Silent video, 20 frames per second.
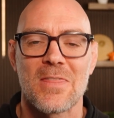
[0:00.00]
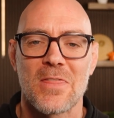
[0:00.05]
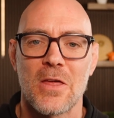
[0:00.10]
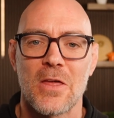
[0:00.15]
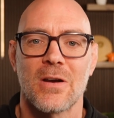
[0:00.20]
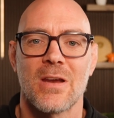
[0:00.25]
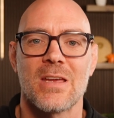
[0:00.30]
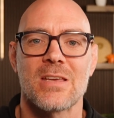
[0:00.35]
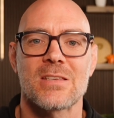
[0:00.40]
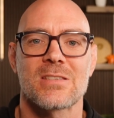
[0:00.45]

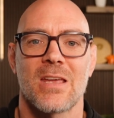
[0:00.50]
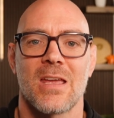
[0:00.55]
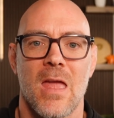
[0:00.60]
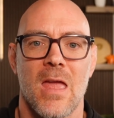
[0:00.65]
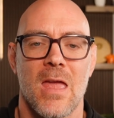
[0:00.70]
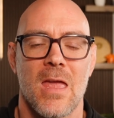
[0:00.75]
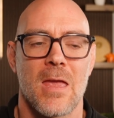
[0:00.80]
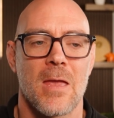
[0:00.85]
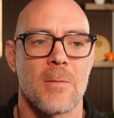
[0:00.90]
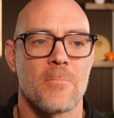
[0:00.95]
there is
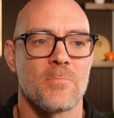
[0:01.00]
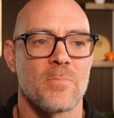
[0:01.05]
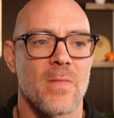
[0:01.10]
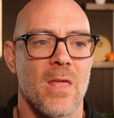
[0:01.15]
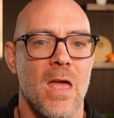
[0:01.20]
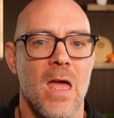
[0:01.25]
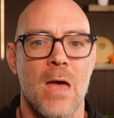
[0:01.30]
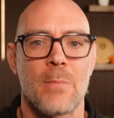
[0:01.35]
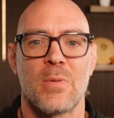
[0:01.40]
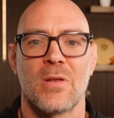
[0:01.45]
a
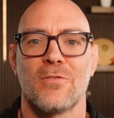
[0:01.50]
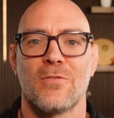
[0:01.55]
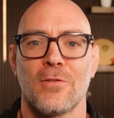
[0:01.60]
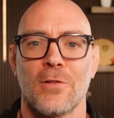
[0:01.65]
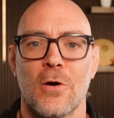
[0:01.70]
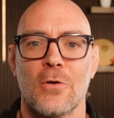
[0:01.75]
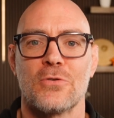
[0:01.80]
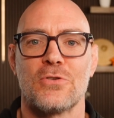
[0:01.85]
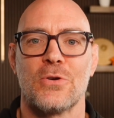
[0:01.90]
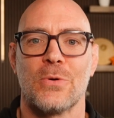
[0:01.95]
ebb and
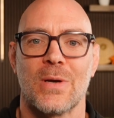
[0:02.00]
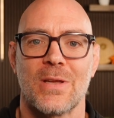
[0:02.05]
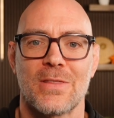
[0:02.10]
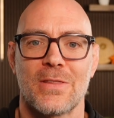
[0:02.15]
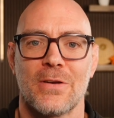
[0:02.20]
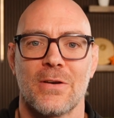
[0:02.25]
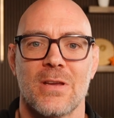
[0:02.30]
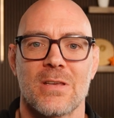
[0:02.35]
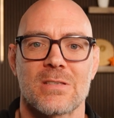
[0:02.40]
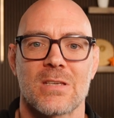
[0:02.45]
flow to it.
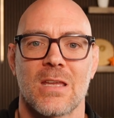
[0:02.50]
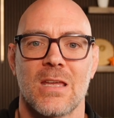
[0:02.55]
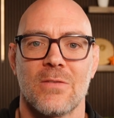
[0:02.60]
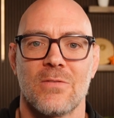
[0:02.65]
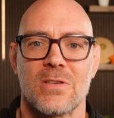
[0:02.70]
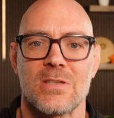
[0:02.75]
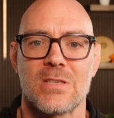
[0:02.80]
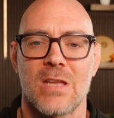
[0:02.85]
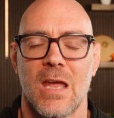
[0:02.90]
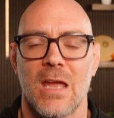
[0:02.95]
There is a
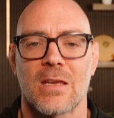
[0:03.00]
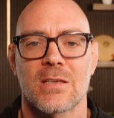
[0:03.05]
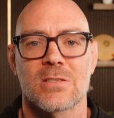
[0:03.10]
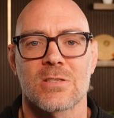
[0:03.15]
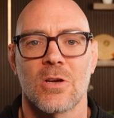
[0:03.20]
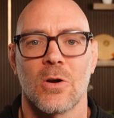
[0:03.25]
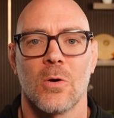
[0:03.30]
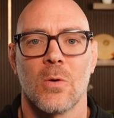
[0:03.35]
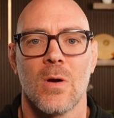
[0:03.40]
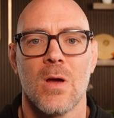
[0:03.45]
give and take.
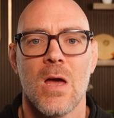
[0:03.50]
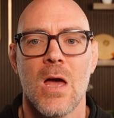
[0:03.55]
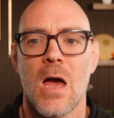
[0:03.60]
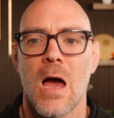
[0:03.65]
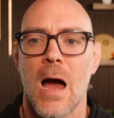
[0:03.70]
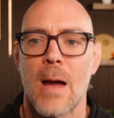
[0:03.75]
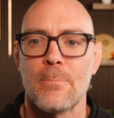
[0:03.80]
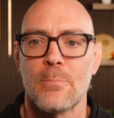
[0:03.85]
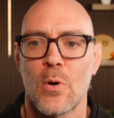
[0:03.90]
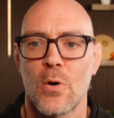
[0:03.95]
So
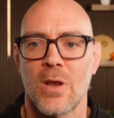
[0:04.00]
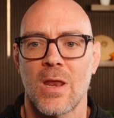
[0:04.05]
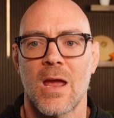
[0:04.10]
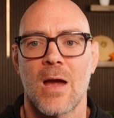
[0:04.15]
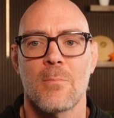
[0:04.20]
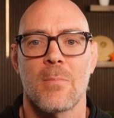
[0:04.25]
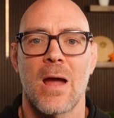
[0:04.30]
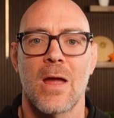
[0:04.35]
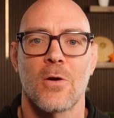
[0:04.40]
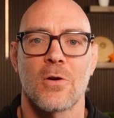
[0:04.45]
I'm pointing
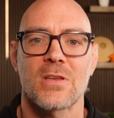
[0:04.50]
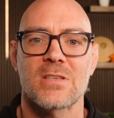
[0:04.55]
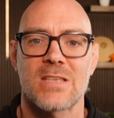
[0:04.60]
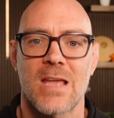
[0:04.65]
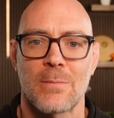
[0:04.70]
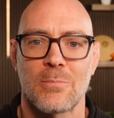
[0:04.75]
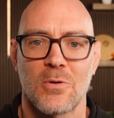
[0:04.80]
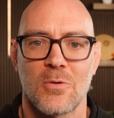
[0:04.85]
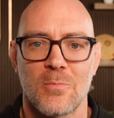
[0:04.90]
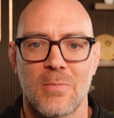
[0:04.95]
out my own
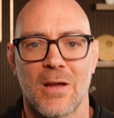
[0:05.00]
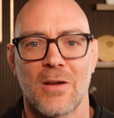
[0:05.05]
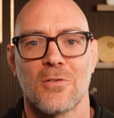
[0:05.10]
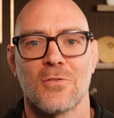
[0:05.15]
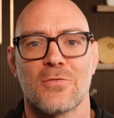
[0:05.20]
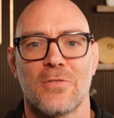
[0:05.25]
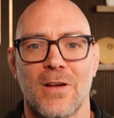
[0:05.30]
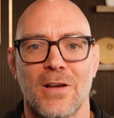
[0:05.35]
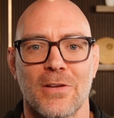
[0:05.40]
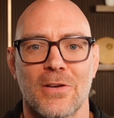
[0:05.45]
example, my
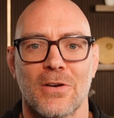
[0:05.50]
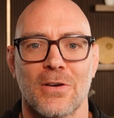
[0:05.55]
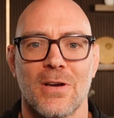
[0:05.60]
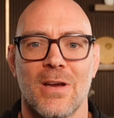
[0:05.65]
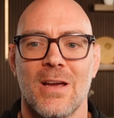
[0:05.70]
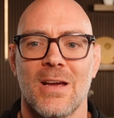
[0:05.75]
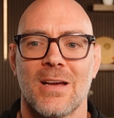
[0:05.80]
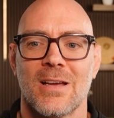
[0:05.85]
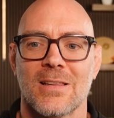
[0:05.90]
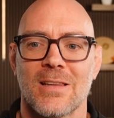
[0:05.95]
own failure.
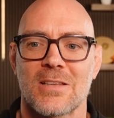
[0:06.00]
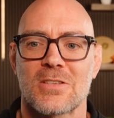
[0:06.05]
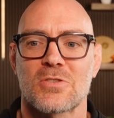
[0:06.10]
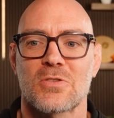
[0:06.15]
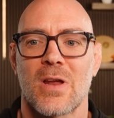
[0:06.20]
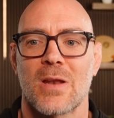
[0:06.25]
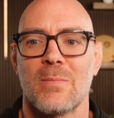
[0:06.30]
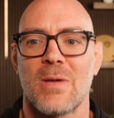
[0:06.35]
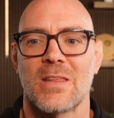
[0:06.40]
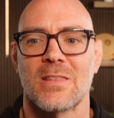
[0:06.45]
Let's
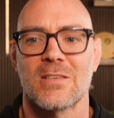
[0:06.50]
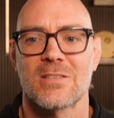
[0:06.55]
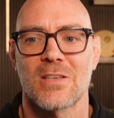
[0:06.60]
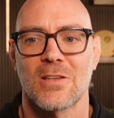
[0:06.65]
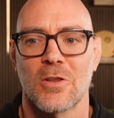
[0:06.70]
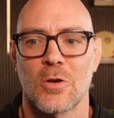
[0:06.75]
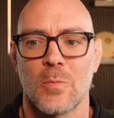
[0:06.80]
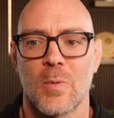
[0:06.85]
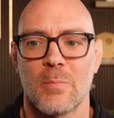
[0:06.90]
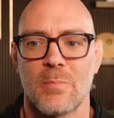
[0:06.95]
try to make this
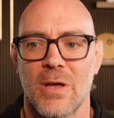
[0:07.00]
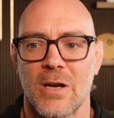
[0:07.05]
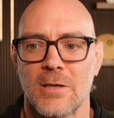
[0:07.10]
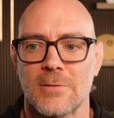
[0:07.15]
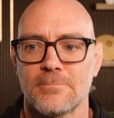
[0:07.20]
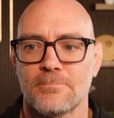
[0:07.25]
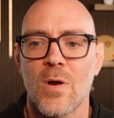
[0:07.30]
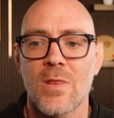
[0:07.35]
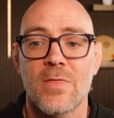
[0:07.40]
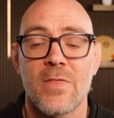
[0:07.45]
a little bit
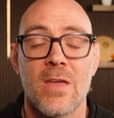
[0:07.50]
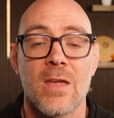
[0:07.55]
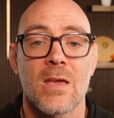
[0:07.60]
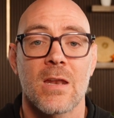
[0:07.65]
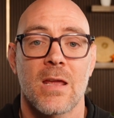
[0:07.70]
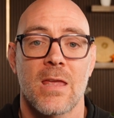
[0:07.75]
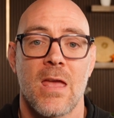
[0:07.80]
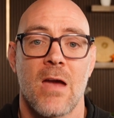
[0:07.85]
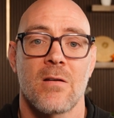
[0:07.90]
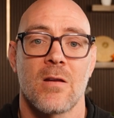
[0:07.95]
better. One thing
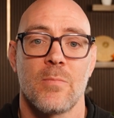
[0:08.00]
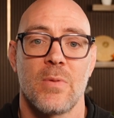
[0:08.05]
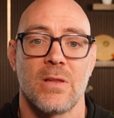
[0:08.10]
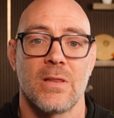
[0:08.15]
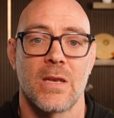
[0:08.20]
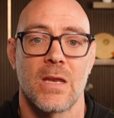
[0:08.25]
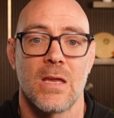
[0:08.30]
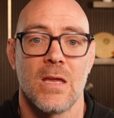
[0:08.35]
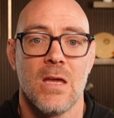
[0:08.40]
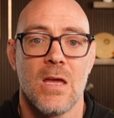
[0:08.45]
in
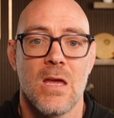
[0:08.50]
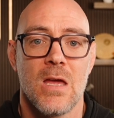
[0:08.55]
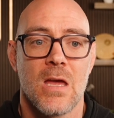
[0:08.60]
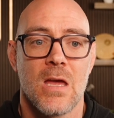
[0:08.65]
accountability